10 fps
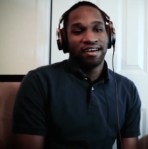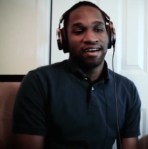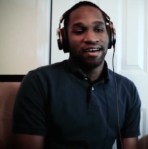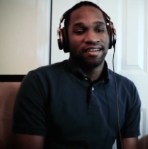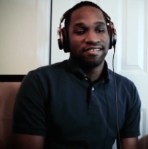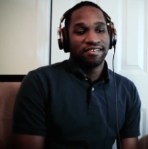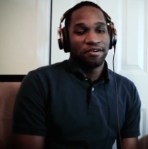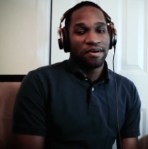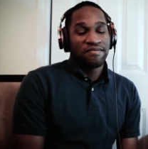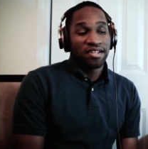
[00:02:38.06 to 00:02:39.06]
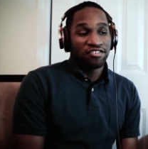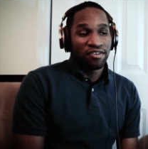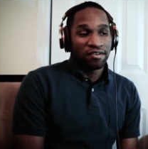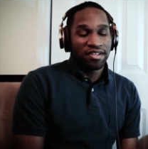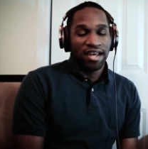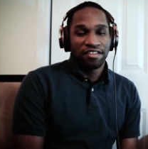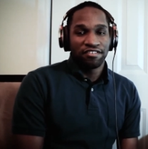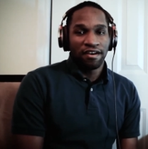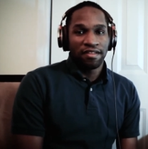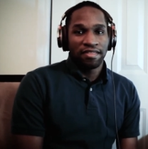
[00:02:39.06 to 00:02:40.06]
And so I really struggled with that. I
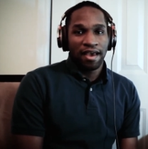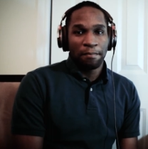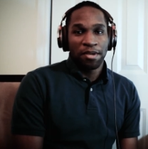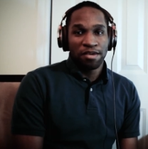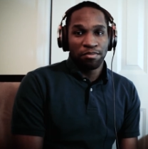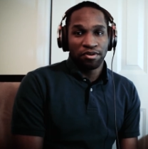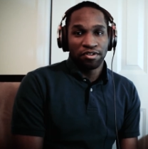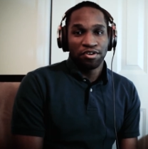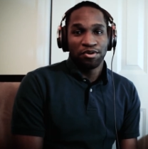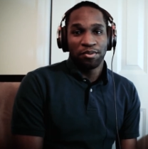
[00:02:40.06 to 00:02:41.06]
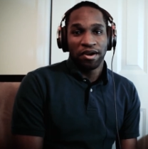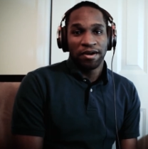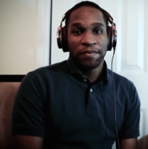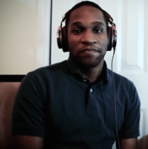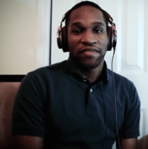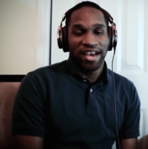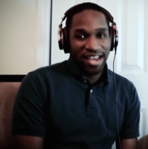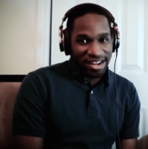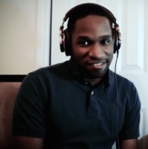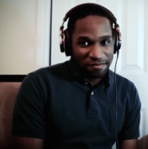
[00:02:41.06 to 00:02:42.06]
thought that people who were
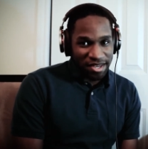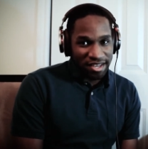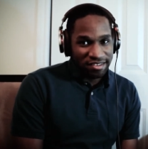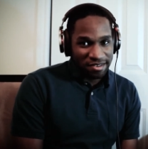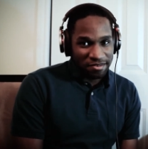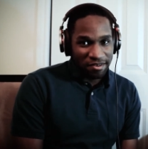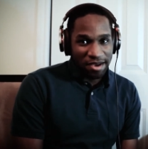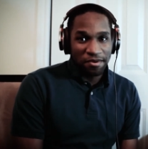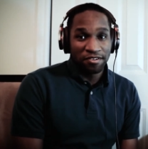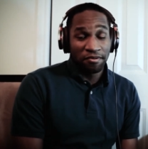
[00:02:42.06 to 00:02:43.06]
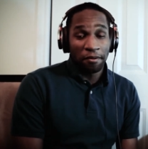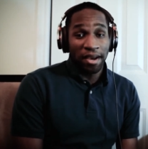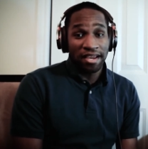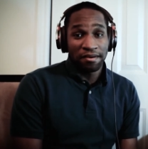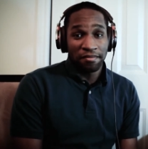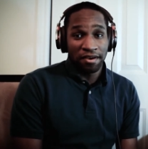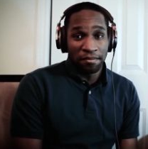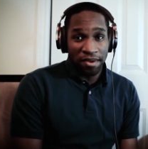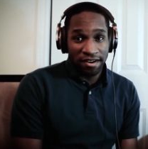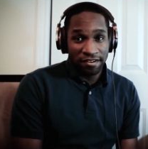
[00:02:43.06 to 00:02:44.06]
ahead of me in subscribers were my
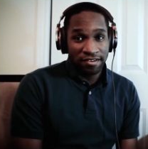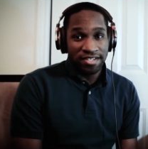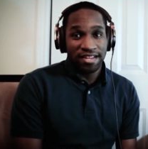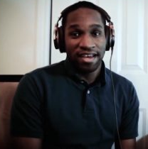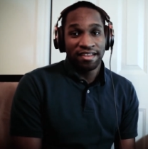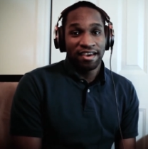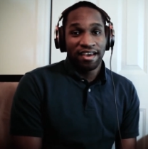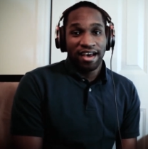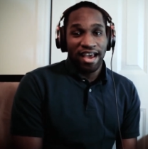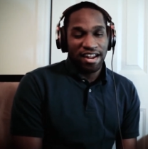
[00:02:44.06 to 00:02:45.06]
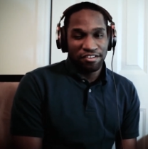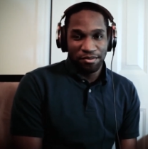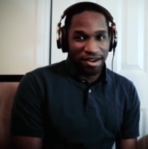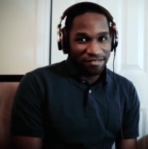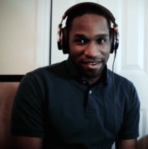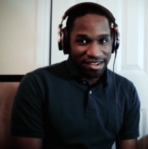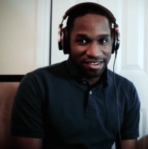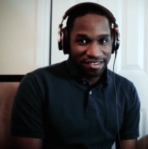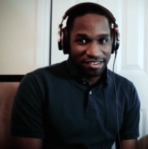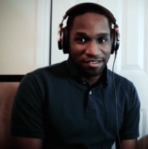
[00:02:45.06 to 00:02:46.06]
competitors, and that I had to do whatever I
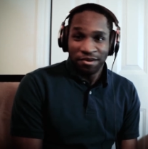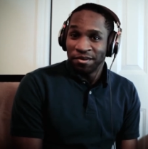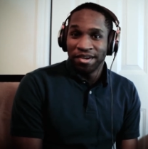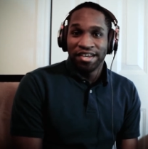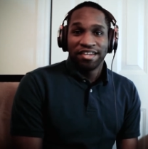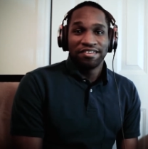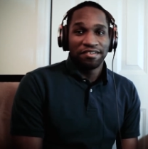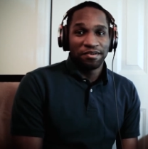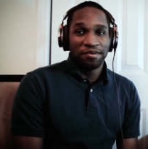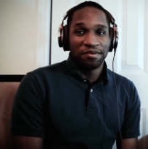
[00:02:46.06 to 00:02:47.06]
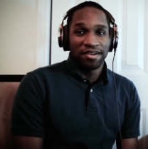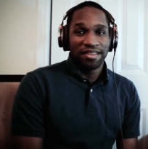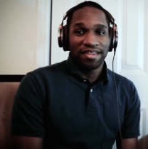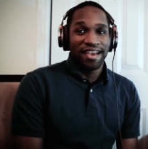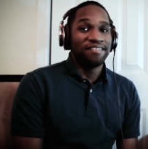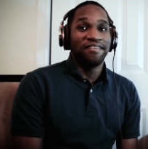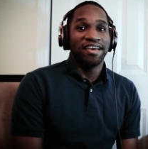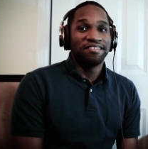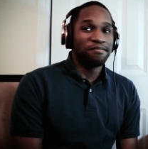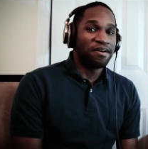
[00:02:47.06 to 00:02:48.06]
needed to do to
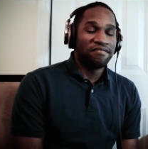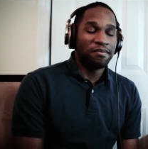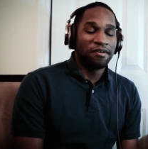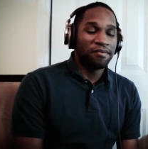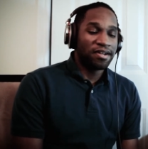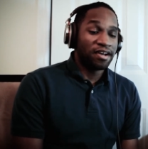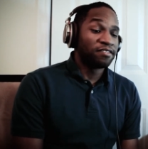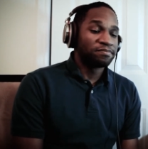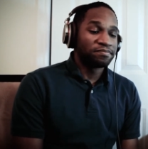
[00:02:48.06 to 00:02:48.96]
advance above them or whatnot.